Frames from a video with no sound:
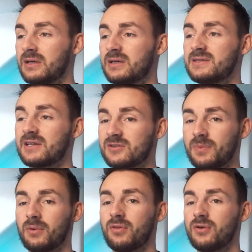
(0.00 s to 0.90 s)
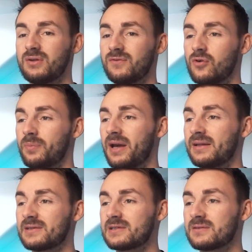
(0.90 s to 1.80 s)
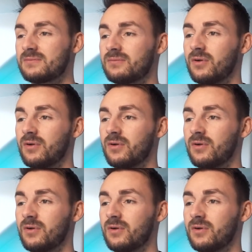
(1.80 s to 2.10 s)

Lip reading: £6.34